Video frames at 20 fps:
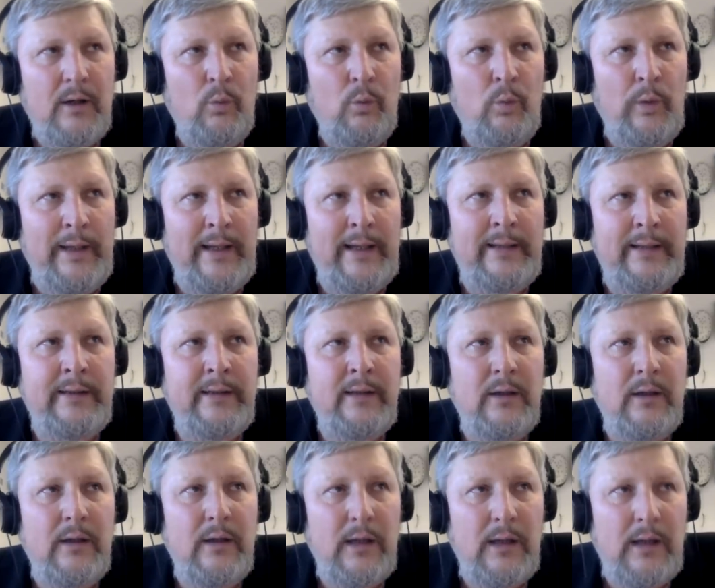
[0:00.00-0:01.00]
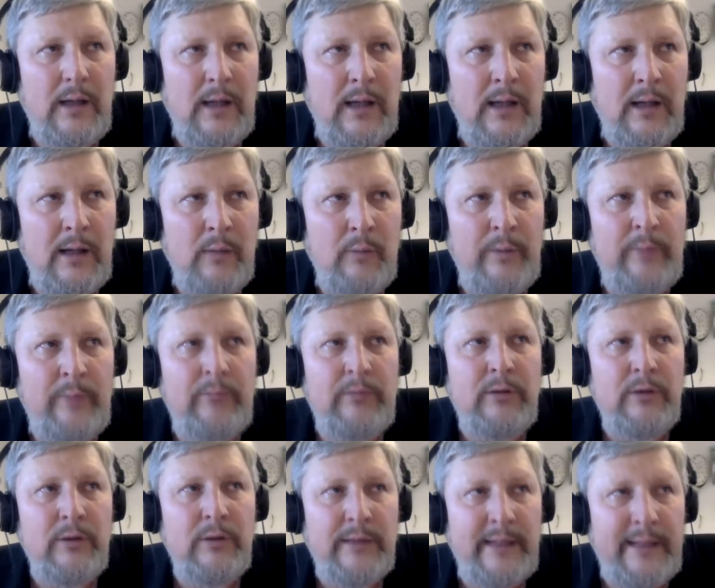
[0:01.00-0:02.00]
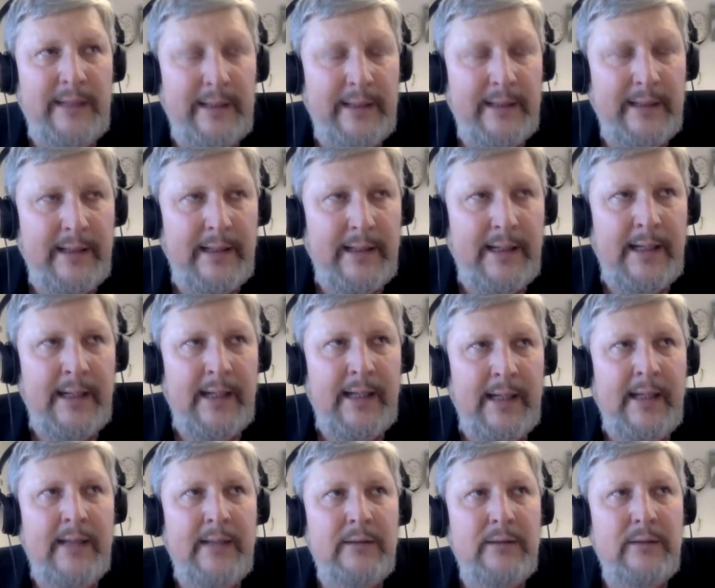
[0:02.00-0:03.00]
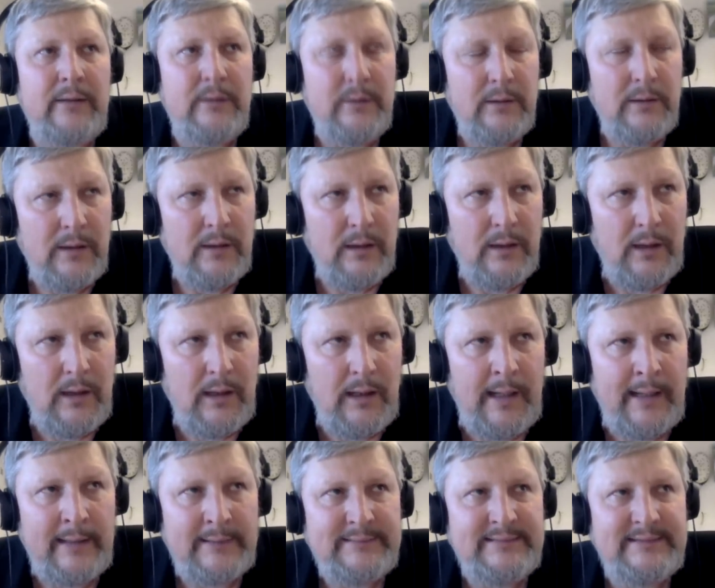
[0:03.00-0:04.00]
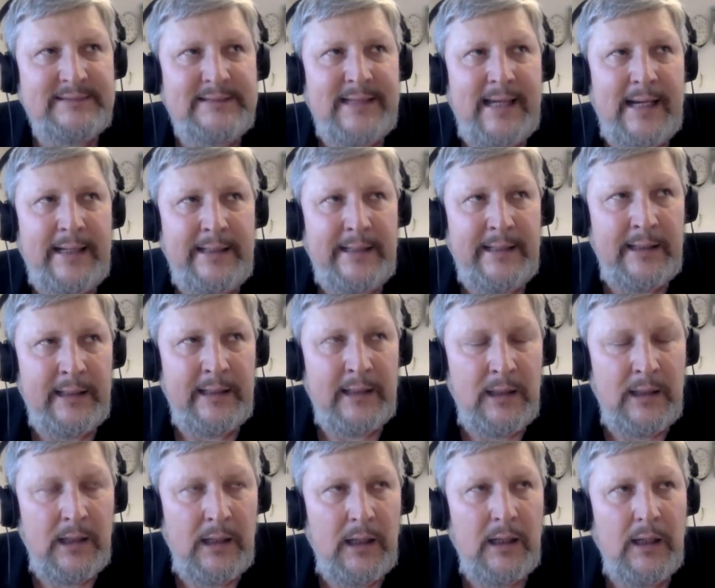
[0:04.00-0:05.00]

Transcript: when uh, we were looking at at staining